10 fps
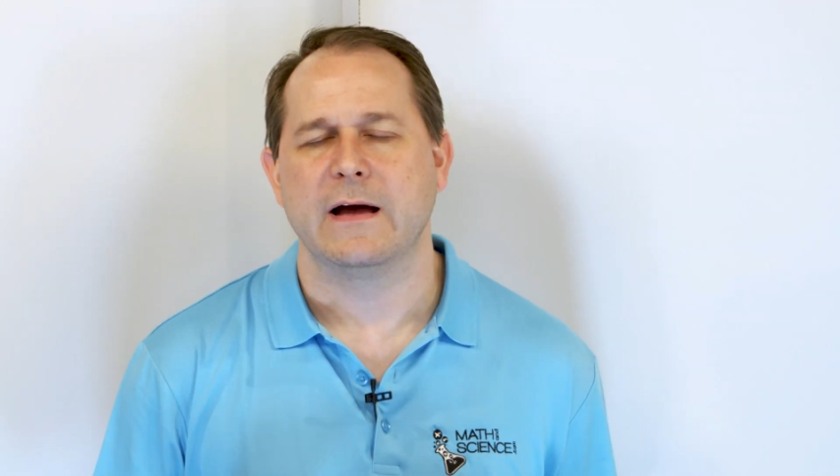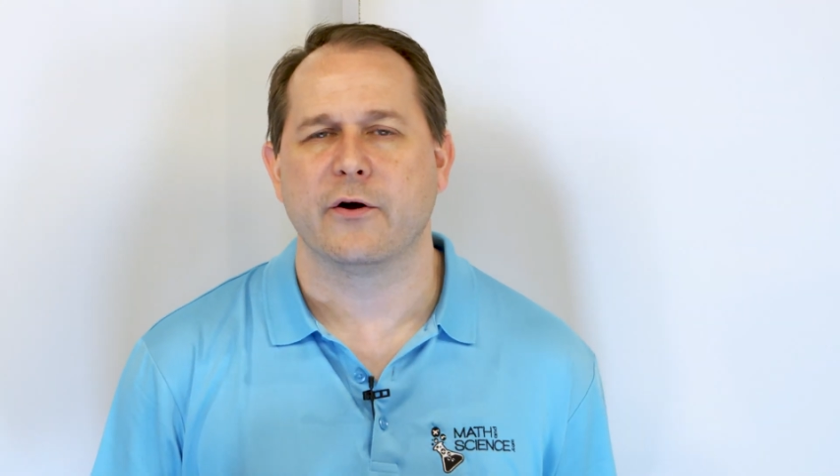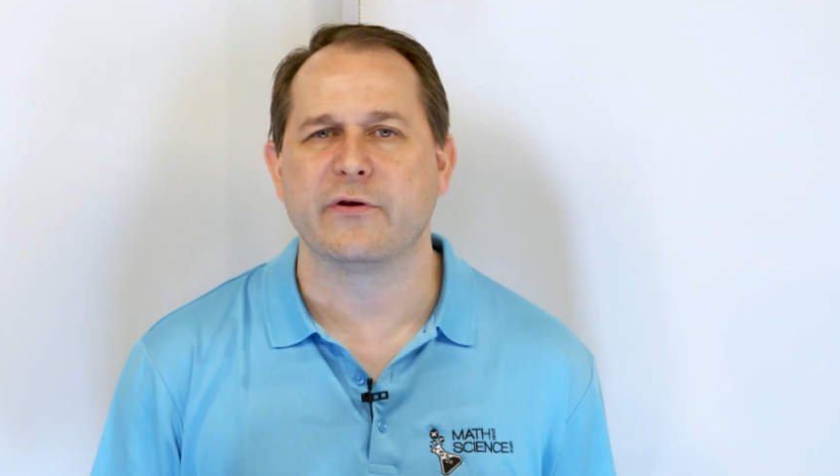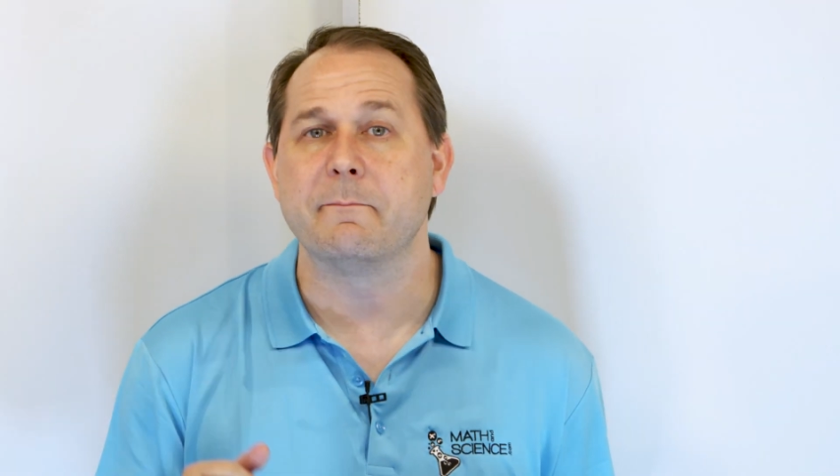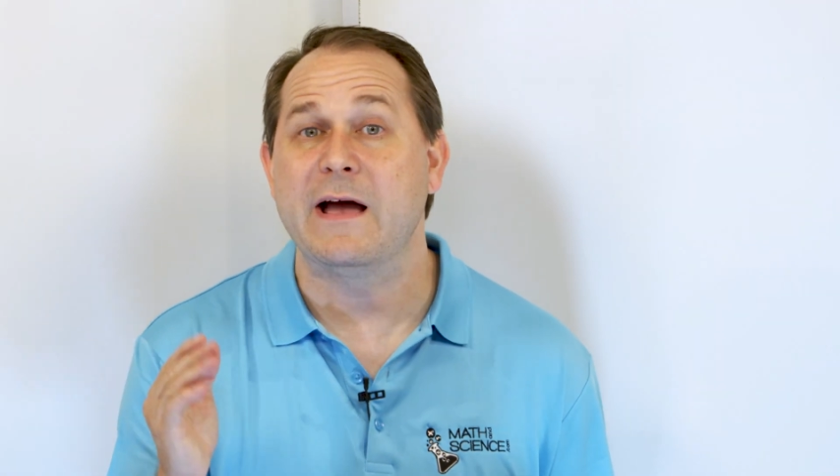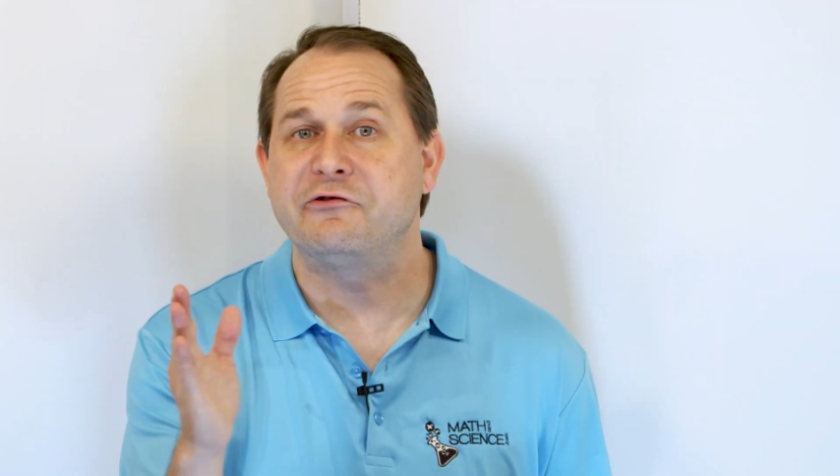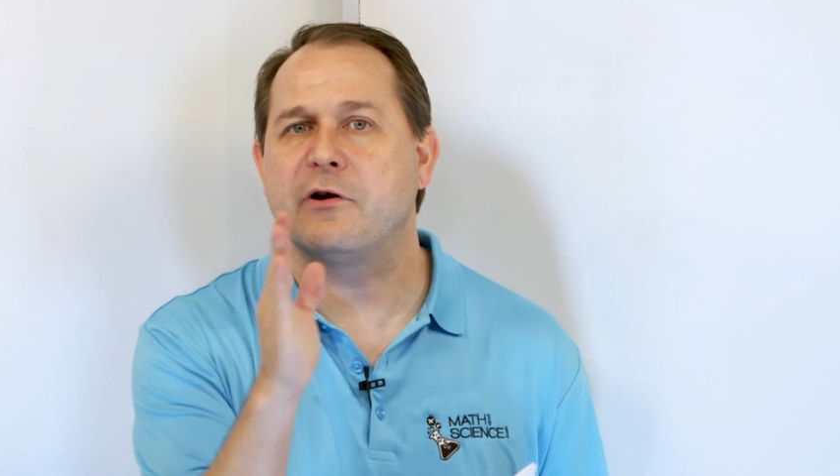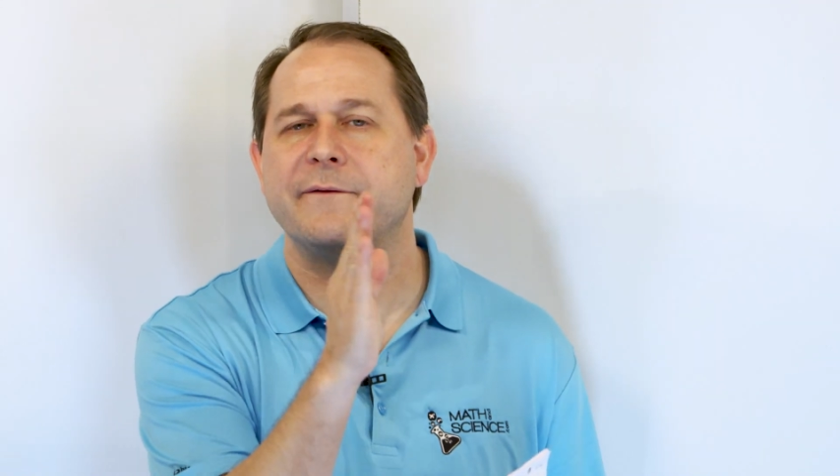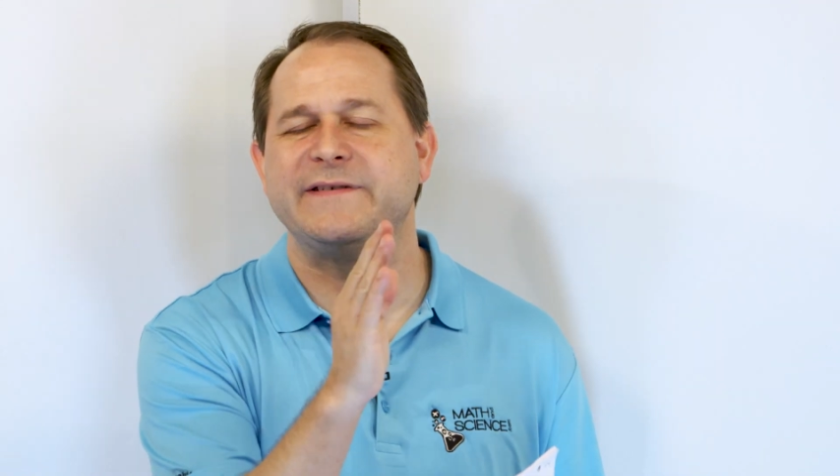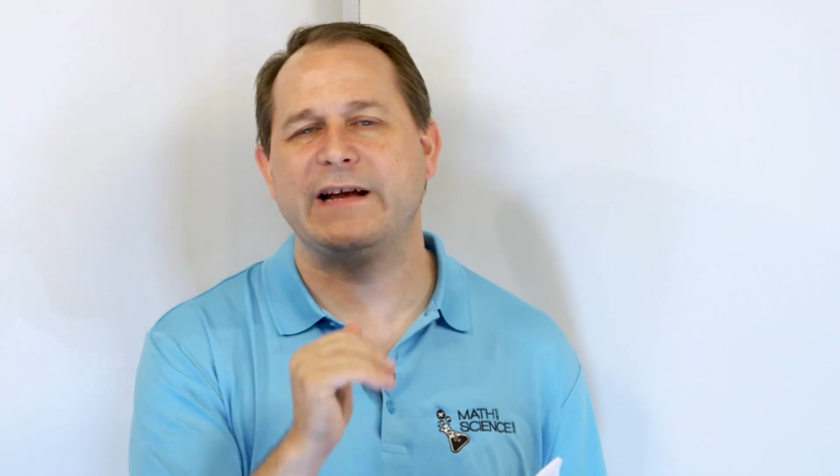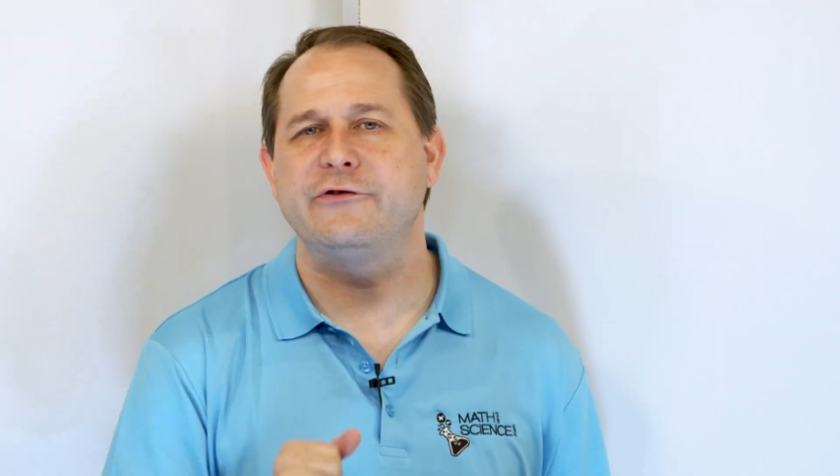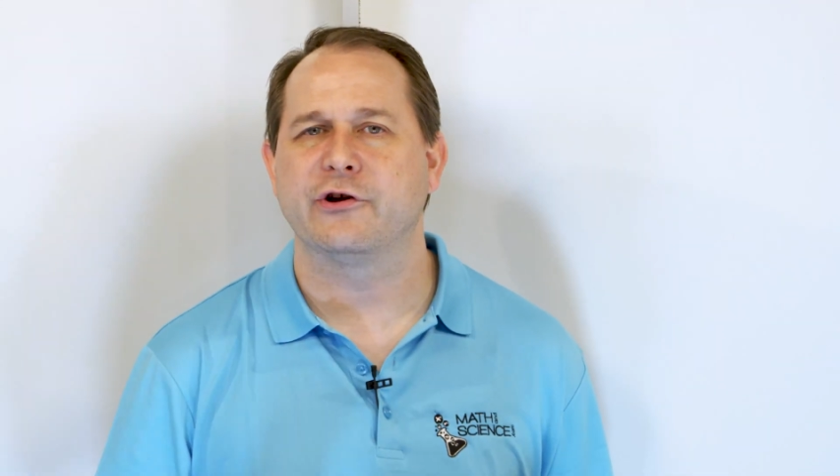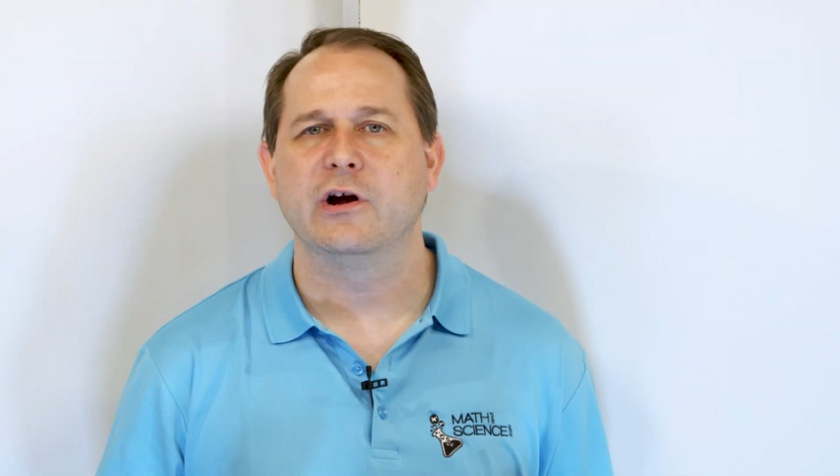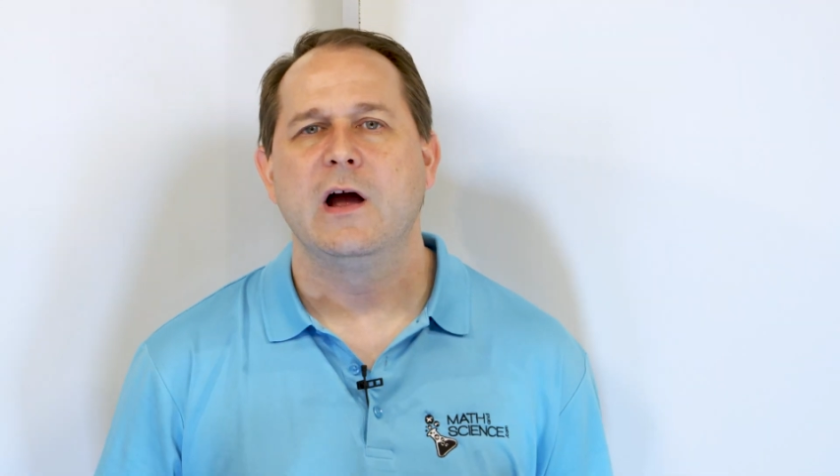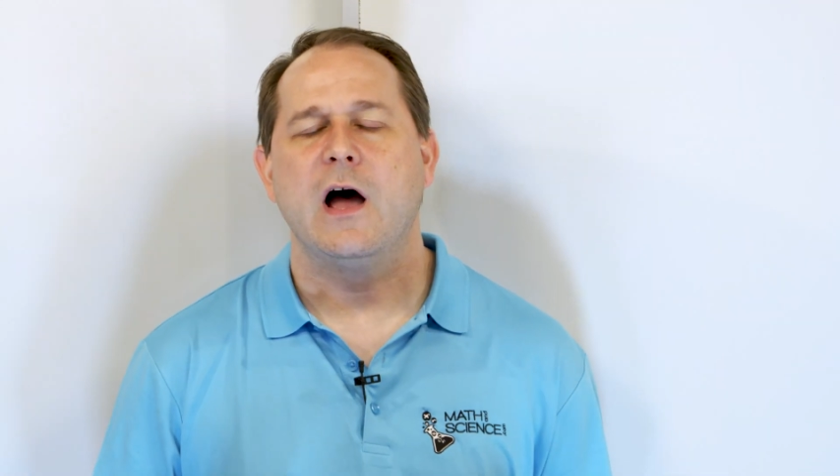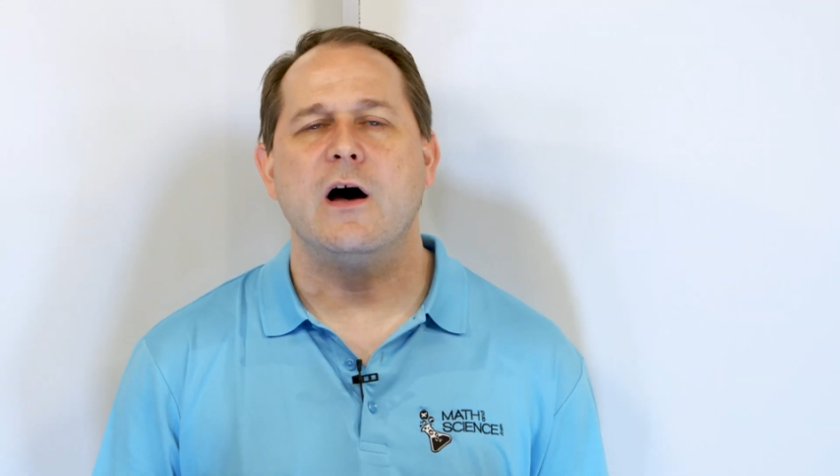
or the measure of center